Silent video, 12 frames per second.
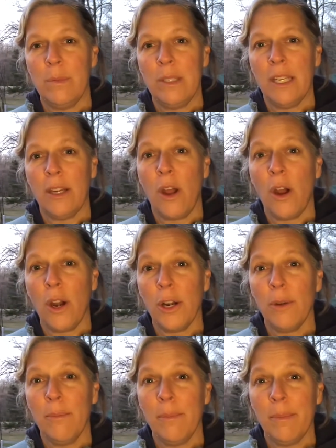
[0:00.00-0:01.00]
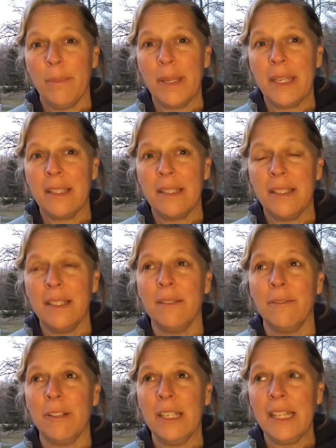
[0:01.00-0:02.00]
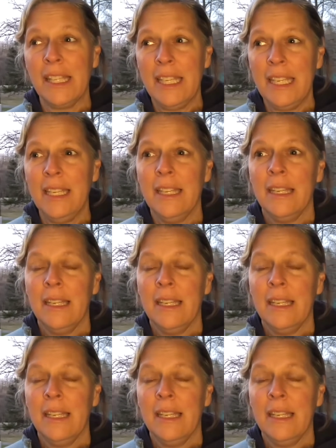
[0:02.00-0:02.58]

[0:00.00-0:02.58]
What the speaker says: did harm, but to really